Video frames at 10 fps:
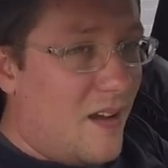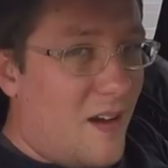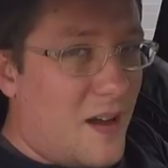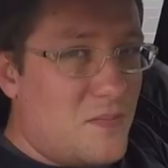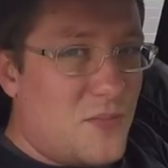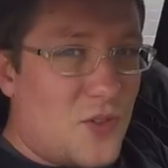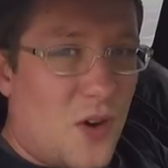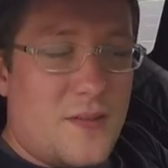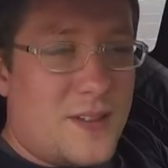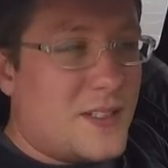I'm
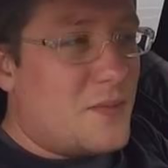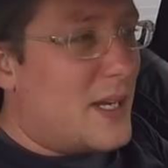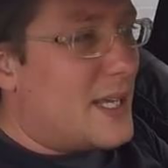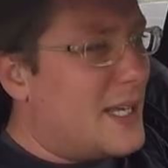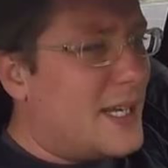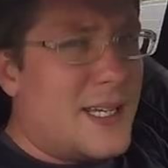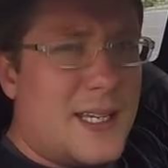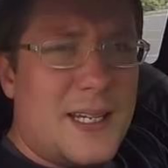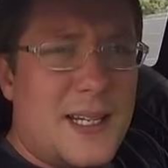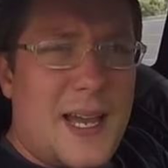driving to my gig
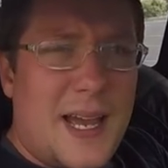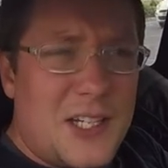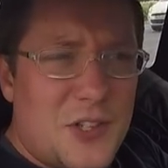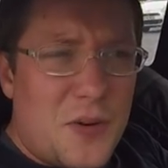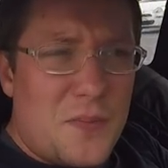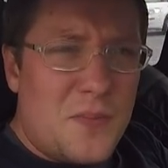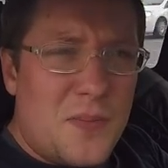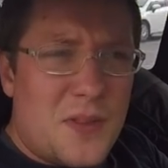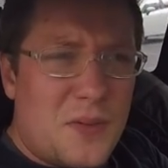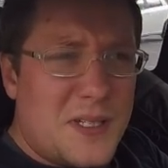in a Caterham
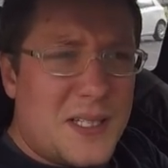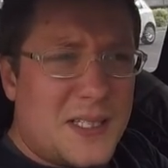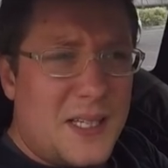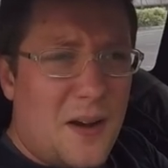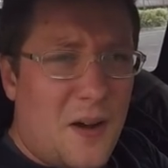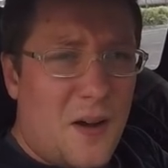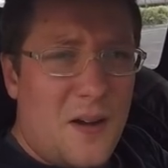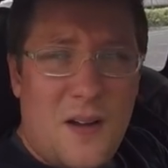360R.